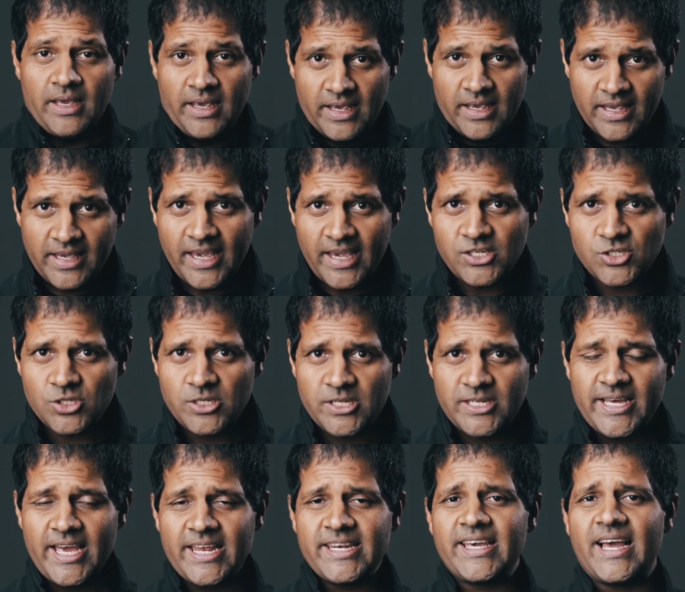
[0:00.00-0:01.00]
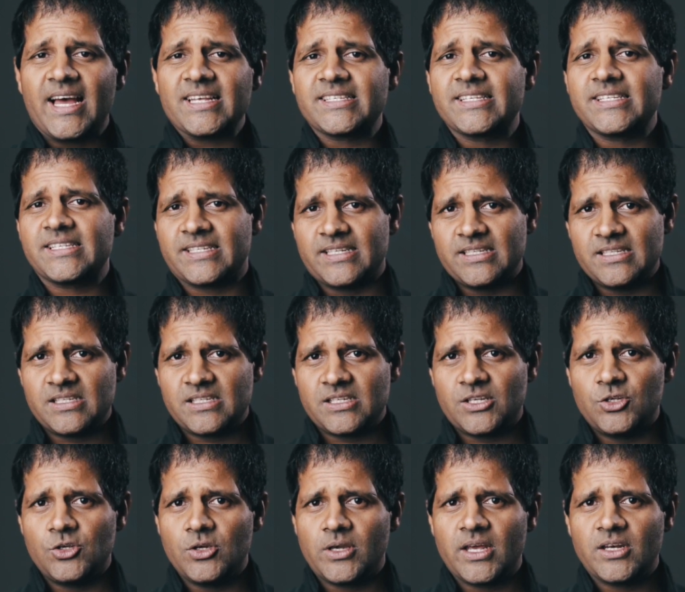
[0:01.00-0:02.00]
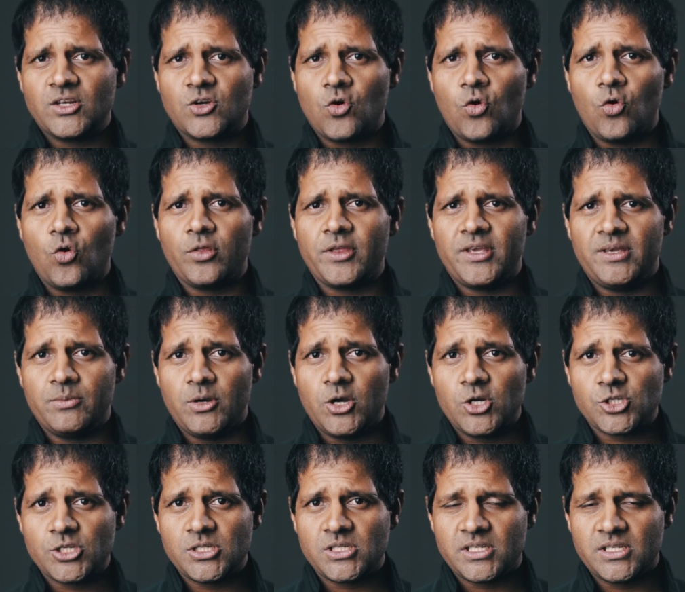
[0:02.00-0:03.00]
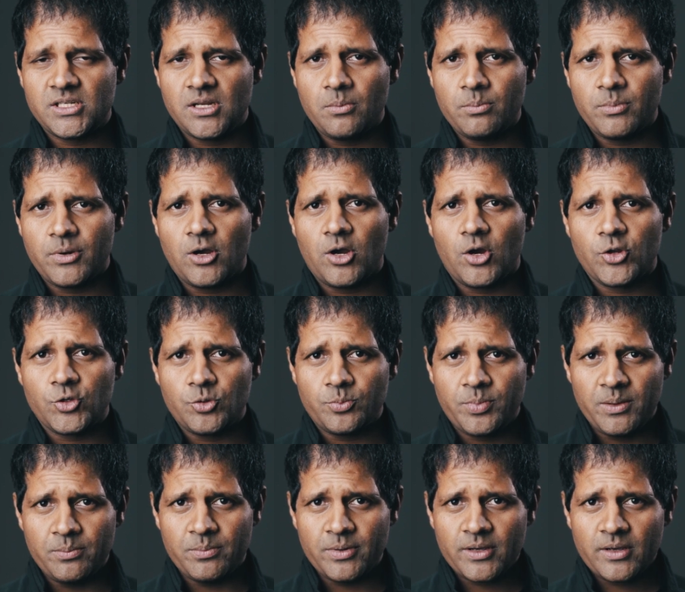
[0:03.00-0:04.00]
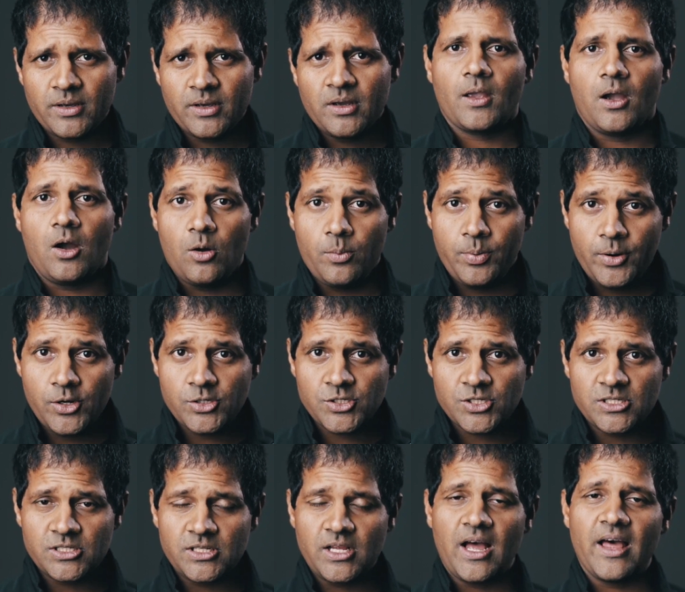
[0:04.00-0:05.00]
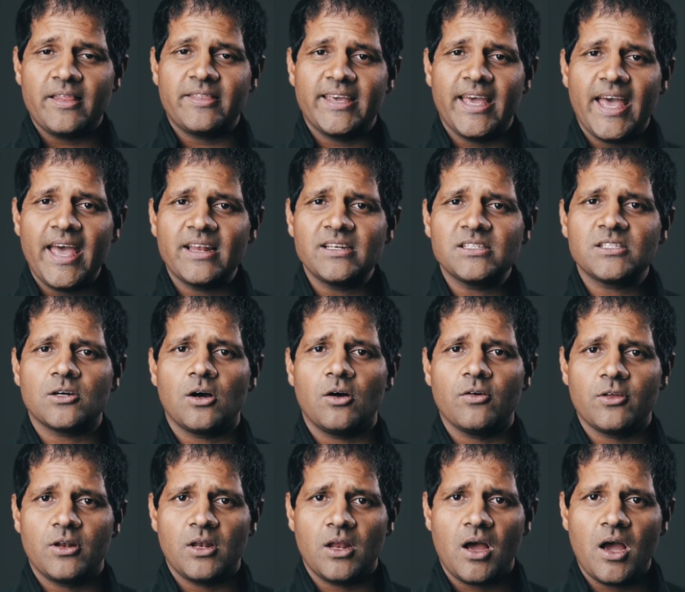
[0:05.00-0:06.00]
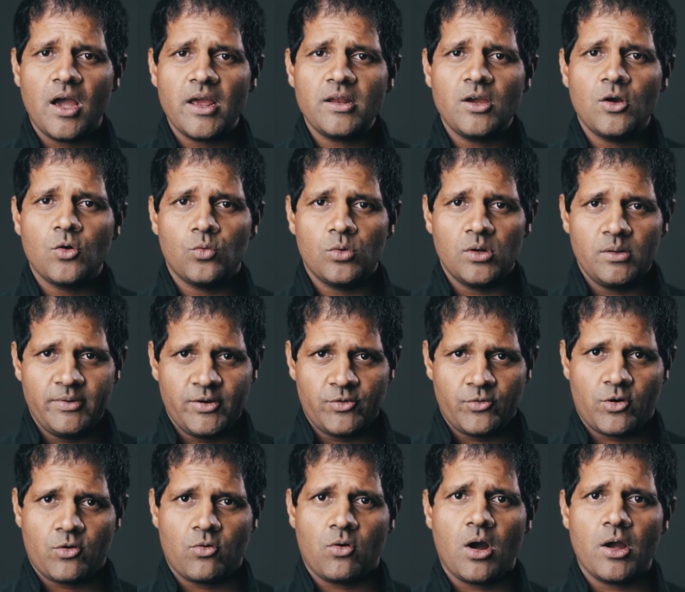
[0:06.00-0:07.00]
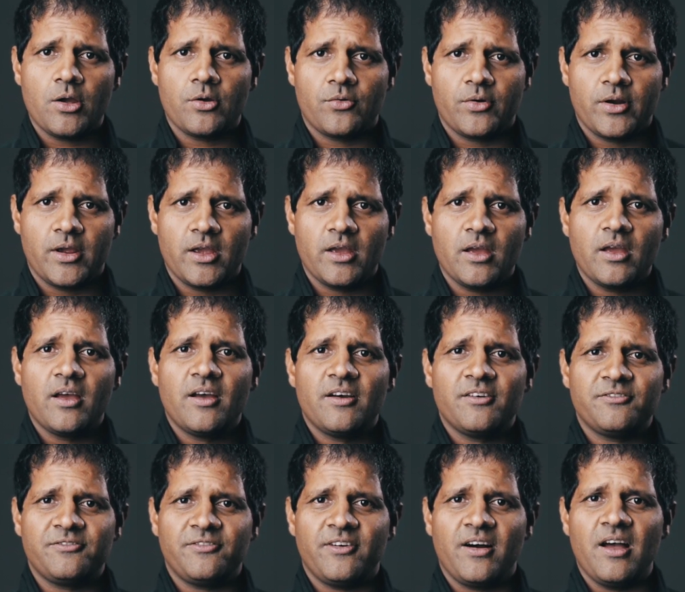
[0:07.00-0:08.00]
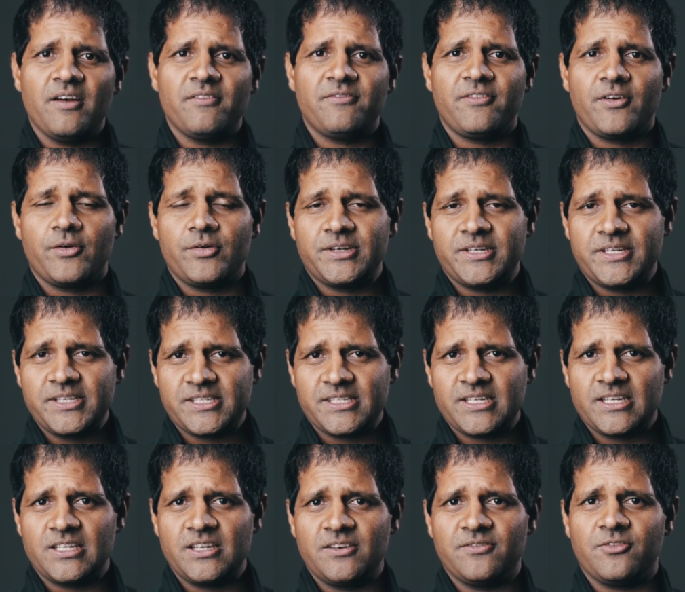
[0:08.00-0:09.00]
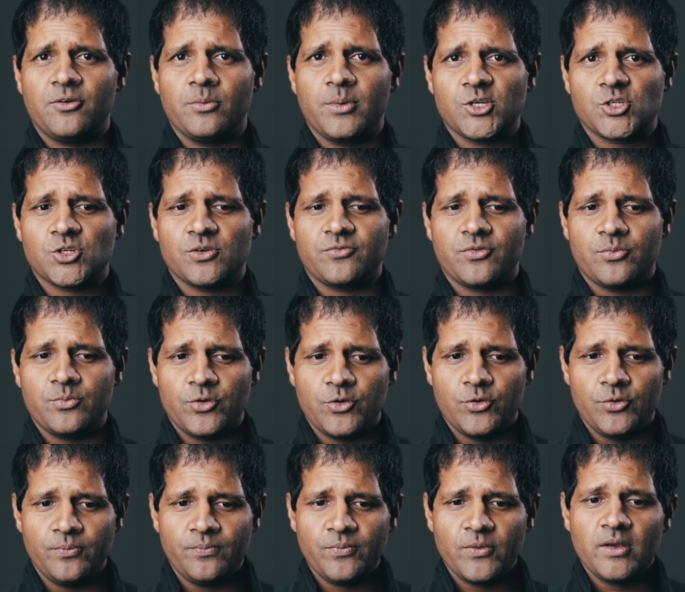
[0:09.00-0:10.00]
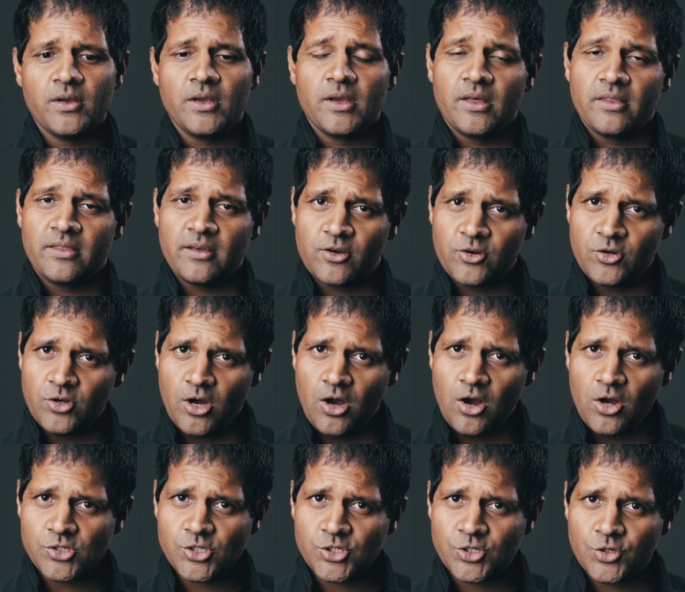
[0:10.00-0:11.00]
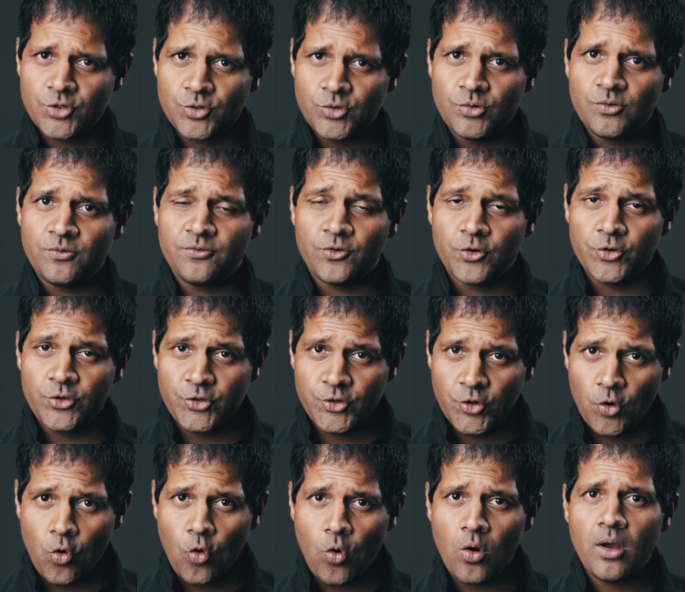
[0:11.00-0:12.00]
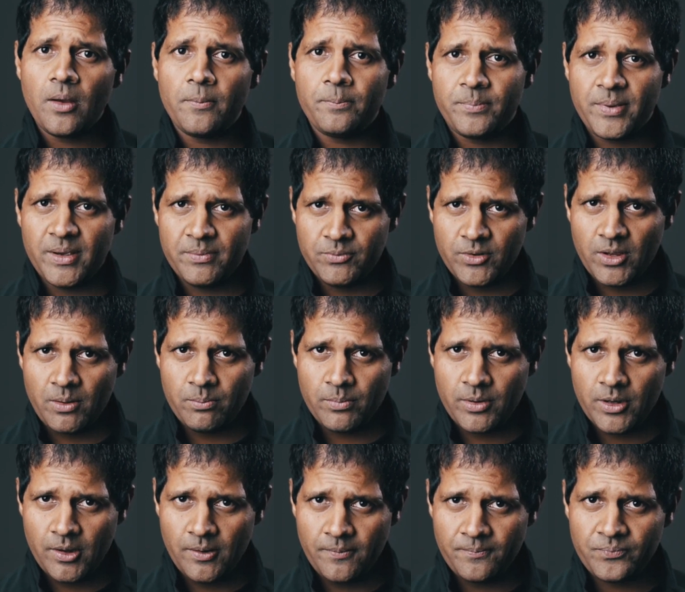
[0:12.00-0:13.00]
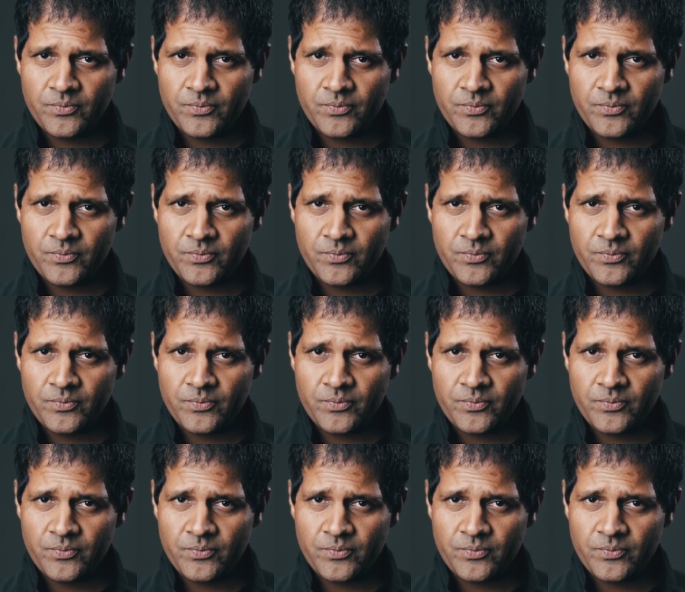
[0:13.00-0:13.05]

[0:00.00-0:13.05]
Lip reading: In case you need any assistance, you can call the emergency number on your bib. Our personnel at the end of the line will be requiring 5 very distinct information from you. They're going to ask you for your bib number.